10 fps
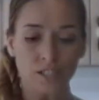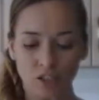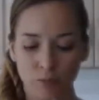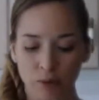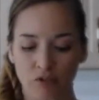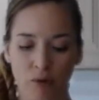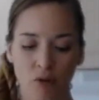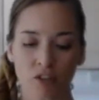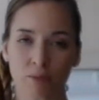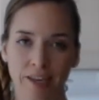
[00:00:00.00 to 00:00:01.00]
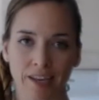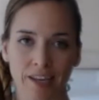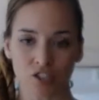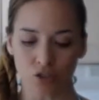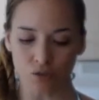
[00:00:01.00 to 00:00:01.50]
just a little bit of milk to my
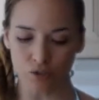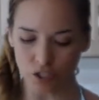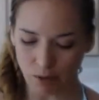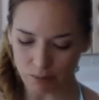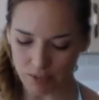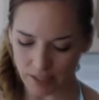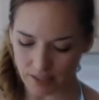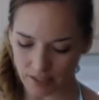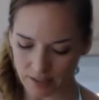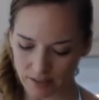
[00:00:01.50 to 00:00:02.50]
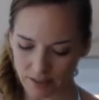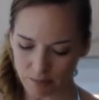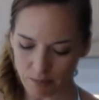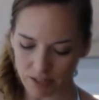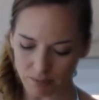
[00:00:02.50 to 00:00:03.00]
eggs to loosen them up slightly,
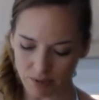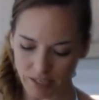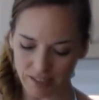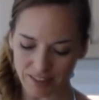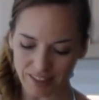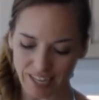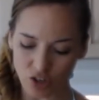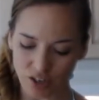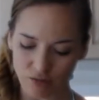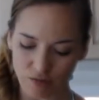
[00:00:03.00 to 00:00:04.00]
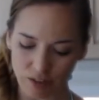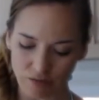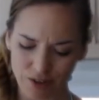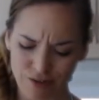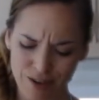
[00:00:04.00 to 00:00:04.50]
make them lighter and
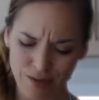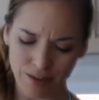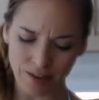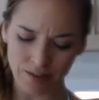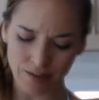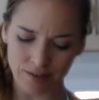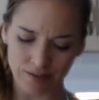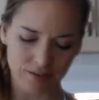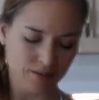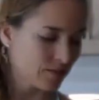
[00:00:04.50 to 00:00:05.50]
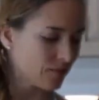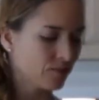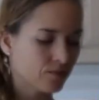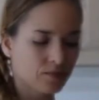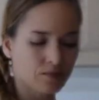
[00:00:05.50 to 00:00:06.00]
fluffier, I think.
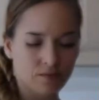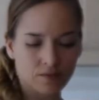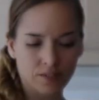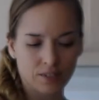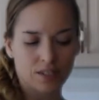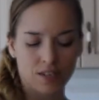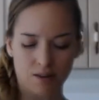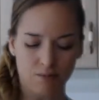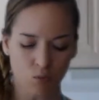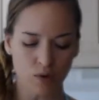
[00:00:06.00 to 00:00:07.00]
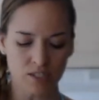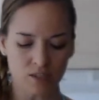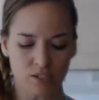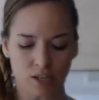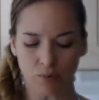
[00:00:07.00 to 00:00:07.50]
I'm going to whisk
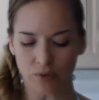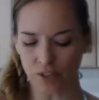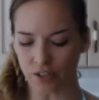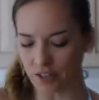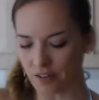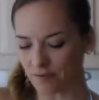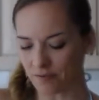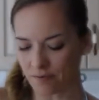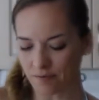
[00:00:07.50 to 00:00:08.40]
those up really good.